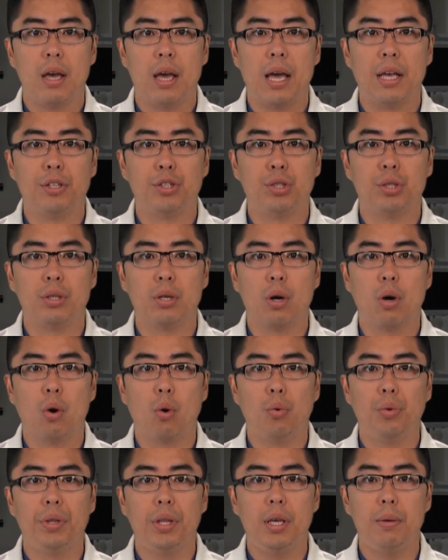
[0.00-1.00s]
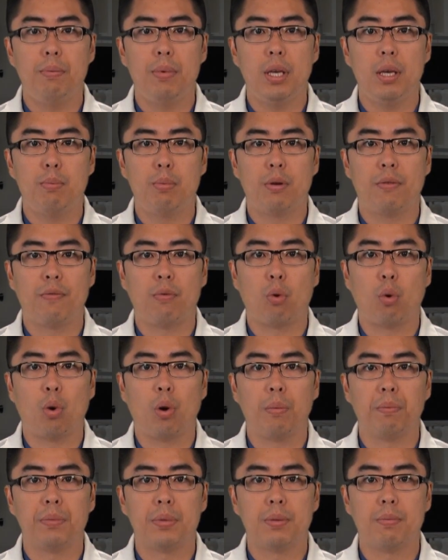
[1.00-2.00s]
and should only be
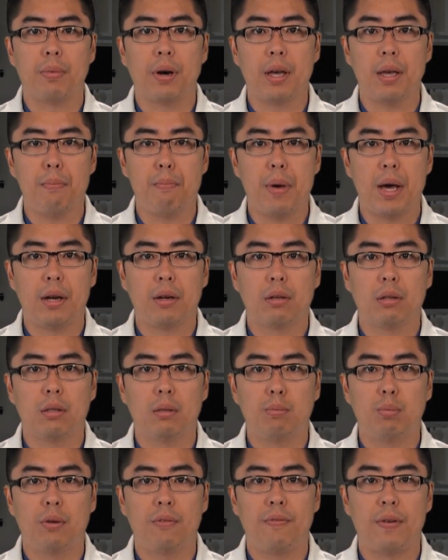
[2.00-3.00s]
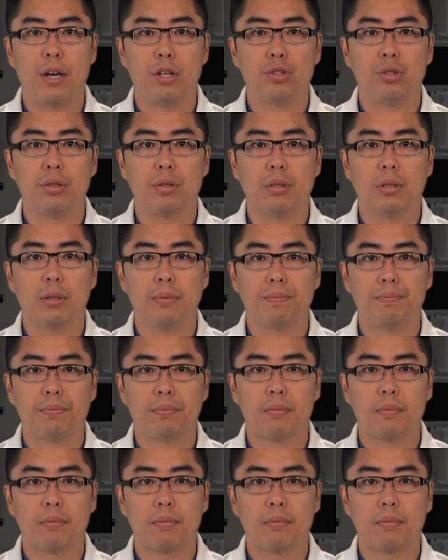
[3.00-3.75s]
performed by a medical professional.